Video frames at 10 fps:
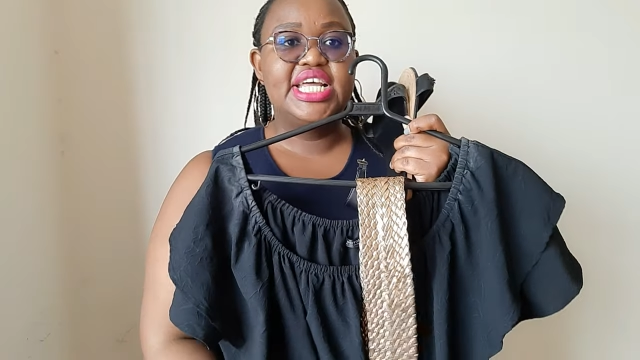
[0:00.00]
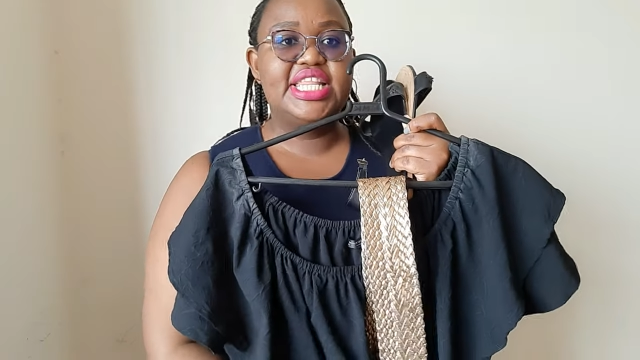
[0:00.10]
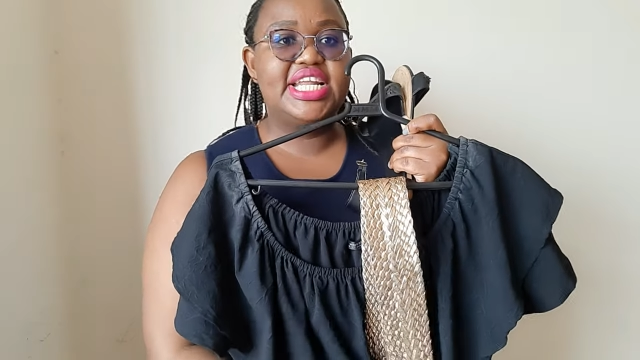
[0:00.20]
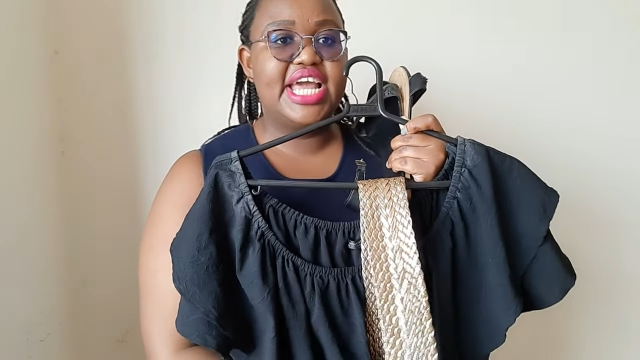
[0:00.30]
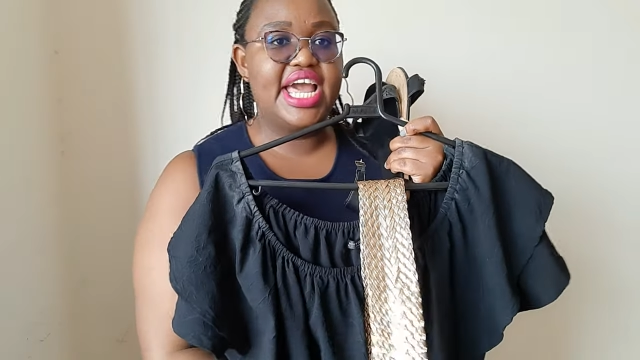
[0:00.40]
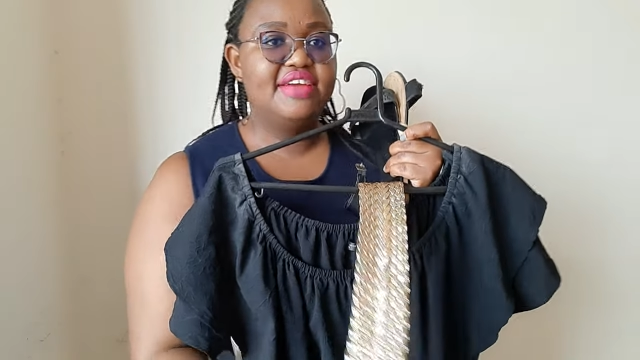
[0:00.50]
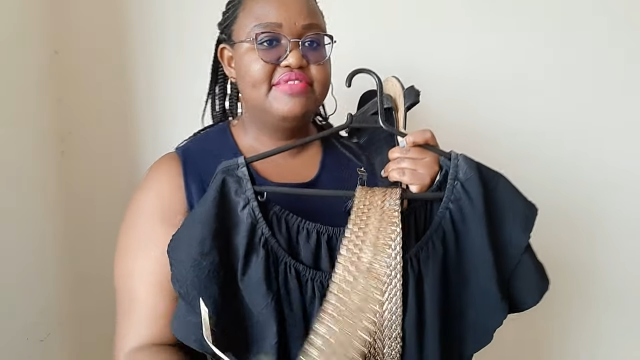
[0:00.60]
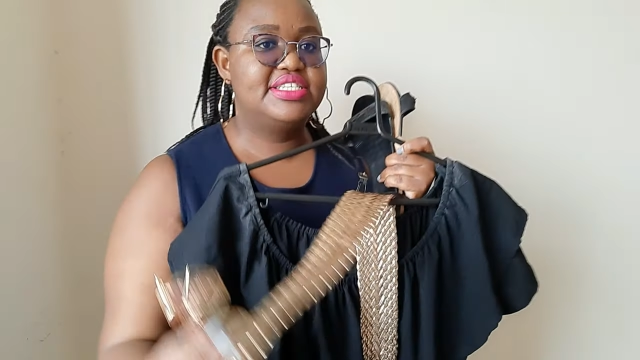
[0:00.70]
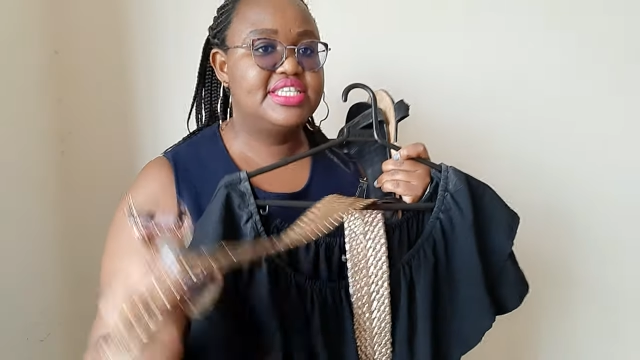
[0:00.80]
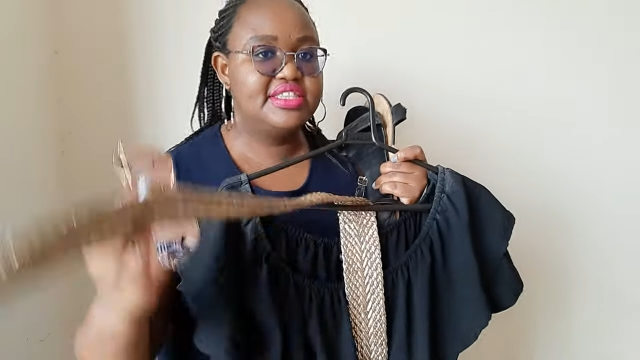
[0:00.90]
Then I have
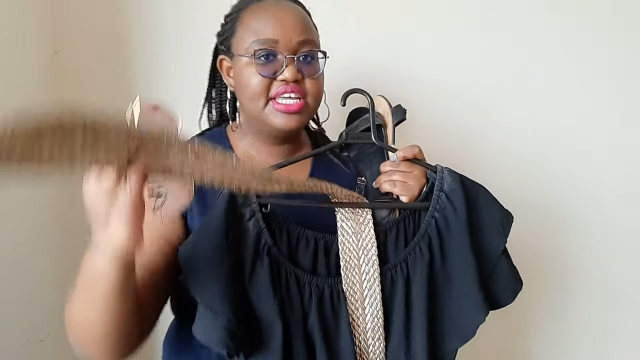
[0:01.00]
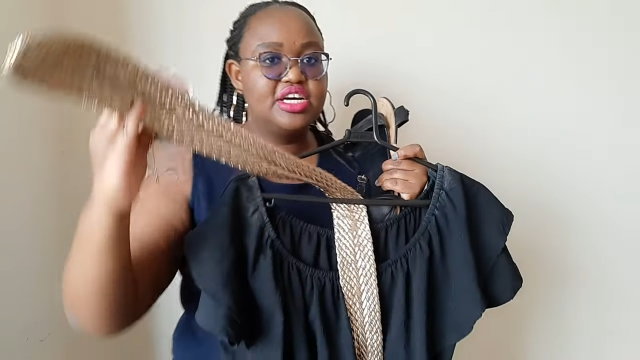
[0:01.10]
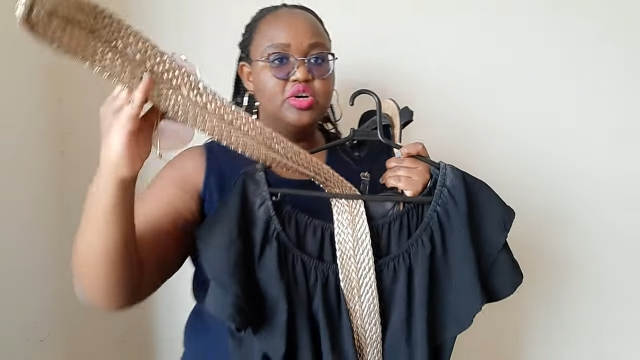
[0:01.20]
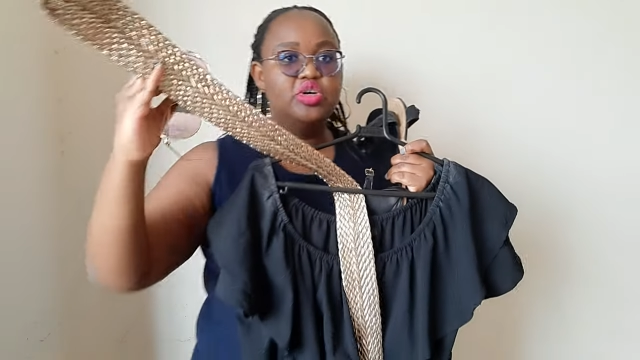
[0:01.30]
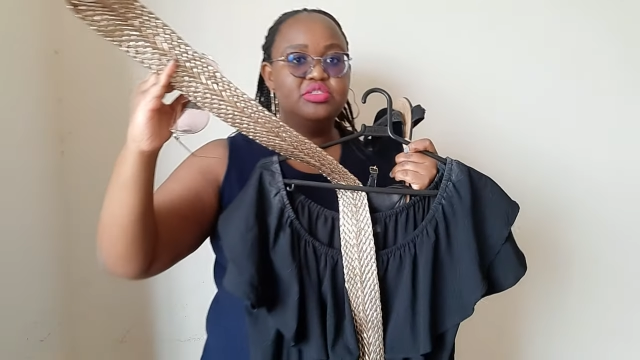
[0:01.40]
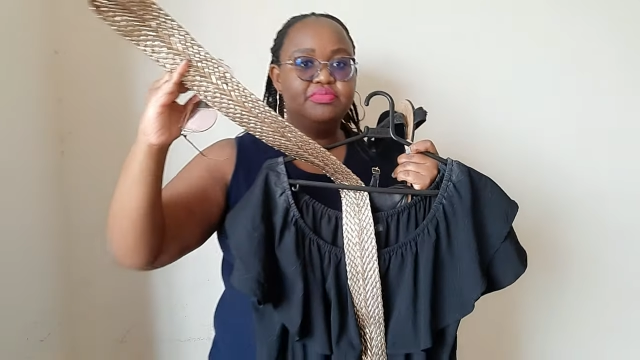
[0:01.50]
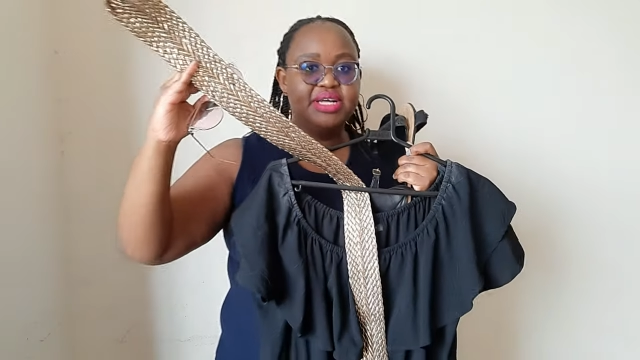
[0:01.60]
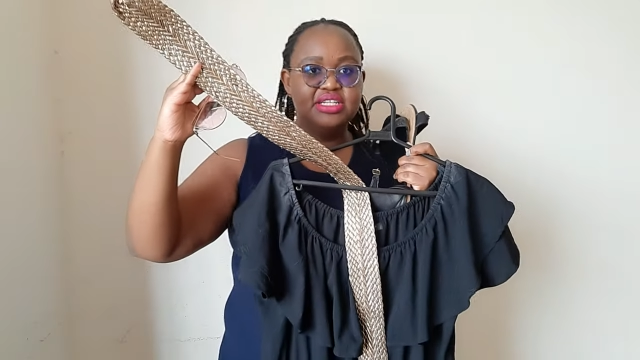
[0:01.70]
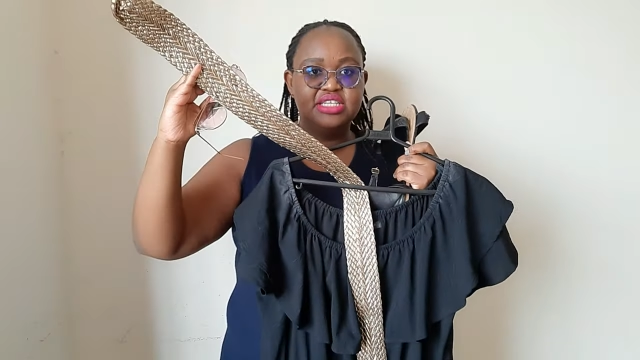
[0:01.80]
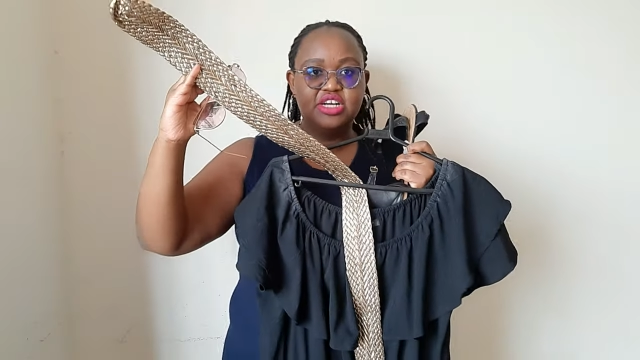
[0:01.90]
this thick gold
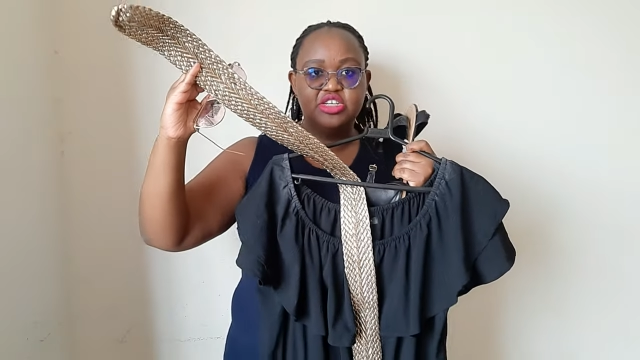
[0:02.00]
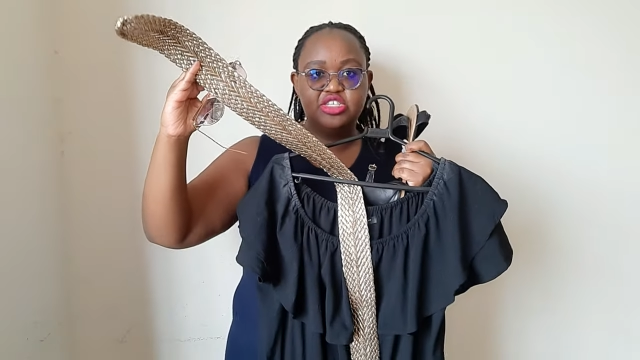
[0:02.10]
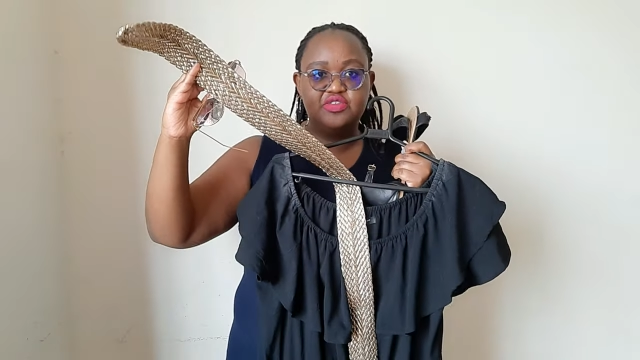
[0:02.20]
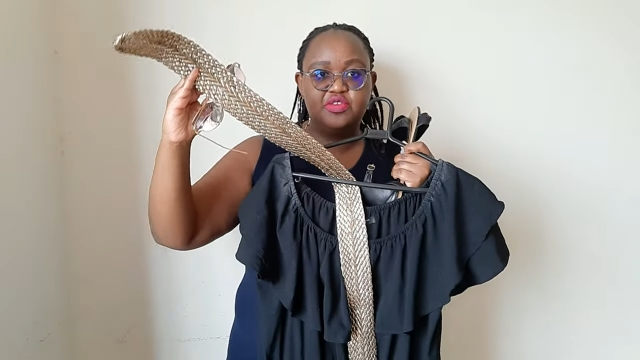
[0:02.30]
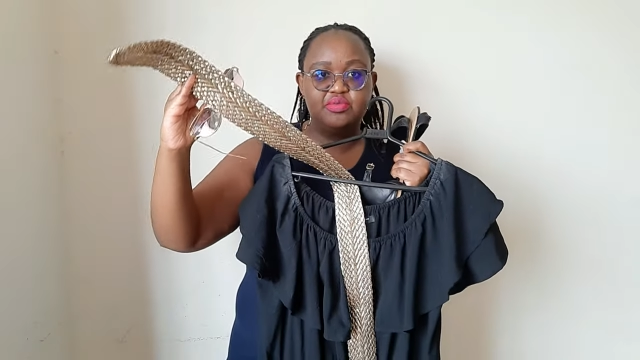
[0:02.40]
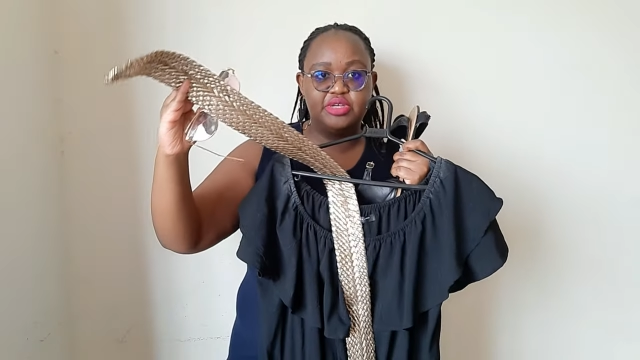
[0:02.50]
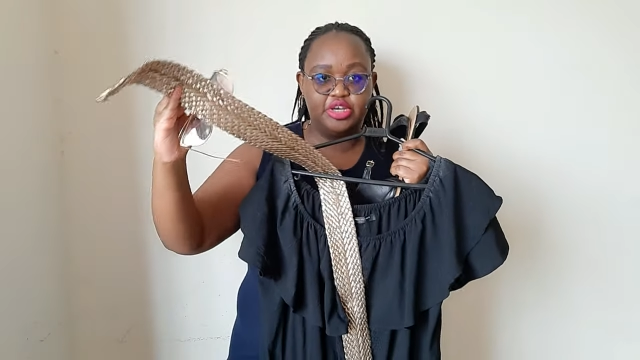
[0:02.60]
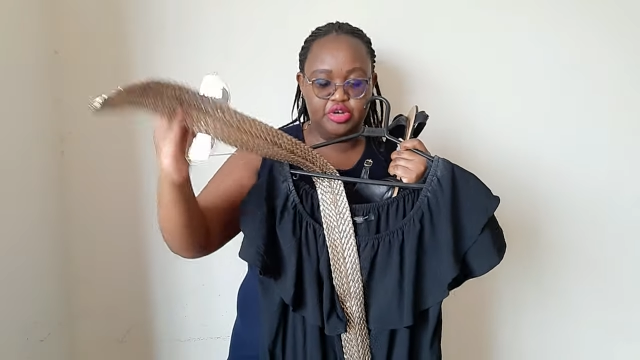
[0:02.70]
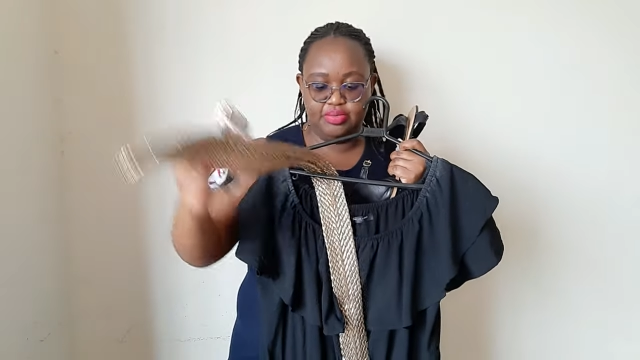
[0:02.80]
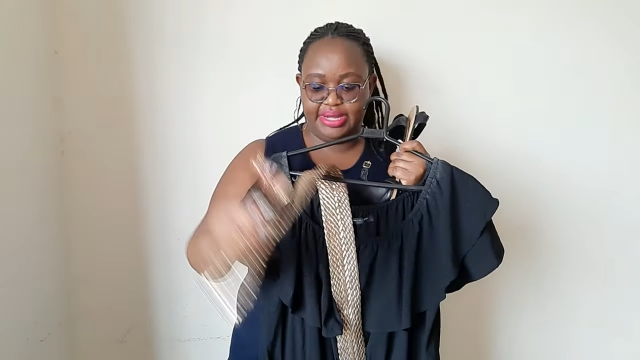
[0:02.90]
belt. I got it from
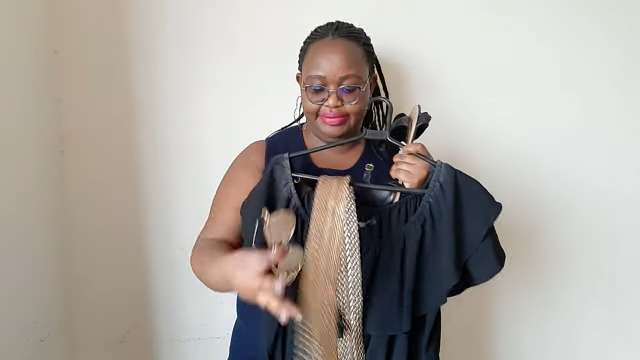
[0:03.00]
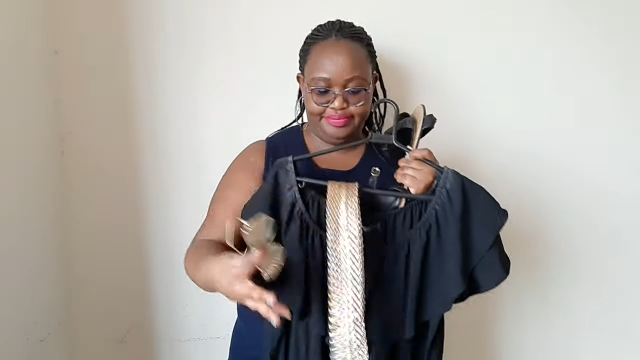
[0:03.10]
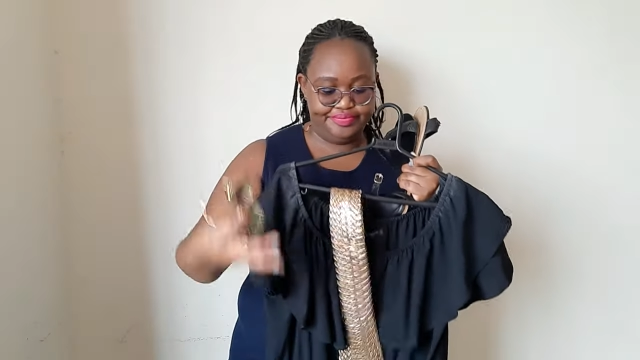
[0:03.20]
Gikomba.